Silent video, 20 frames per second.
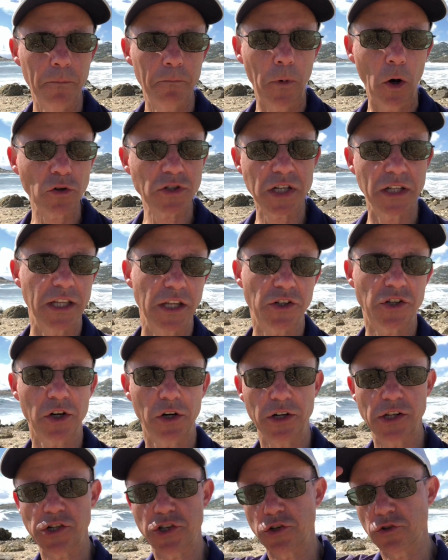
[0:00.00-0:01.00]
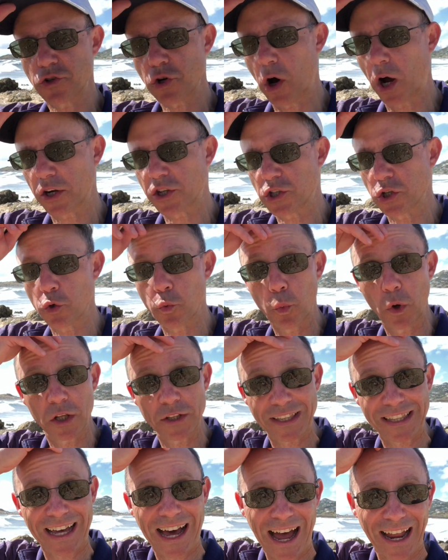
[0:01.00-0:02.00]
Most of the attorneys you talk to will
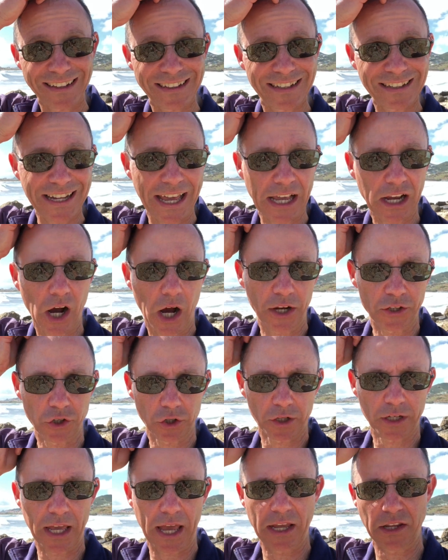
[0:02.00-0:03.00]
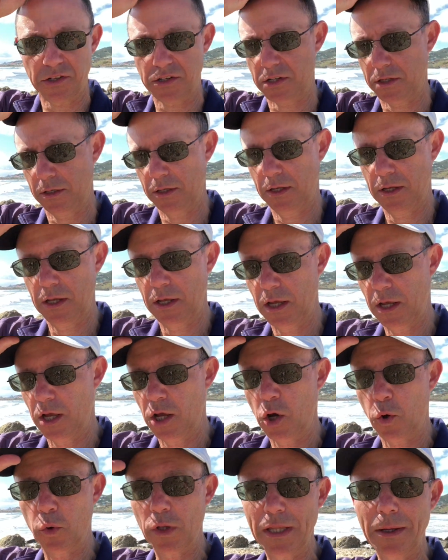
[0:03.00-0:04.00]
not take on your case.
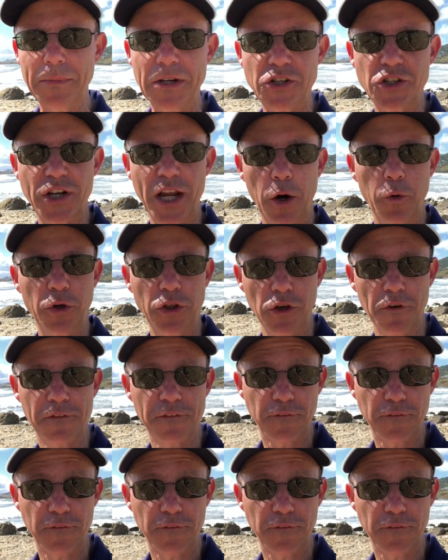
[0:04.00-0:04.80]
Well, let me share with you